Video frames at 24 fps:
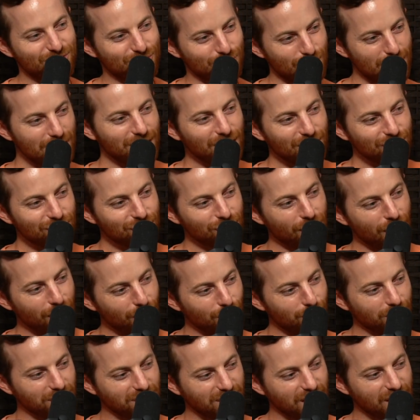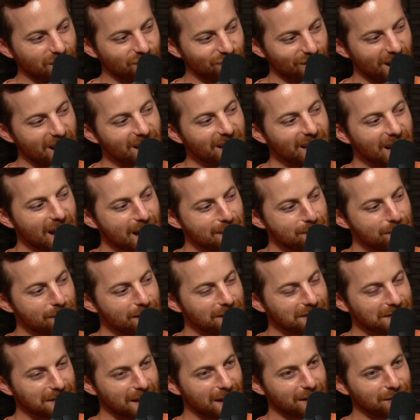driller truck with the jackhammer
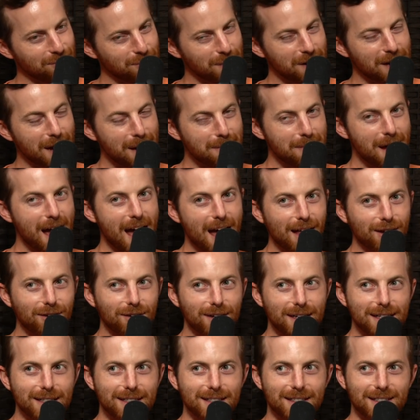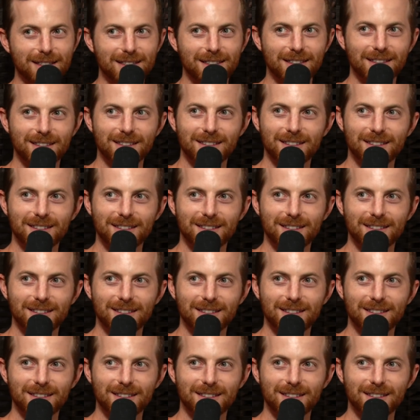attachment and batteries.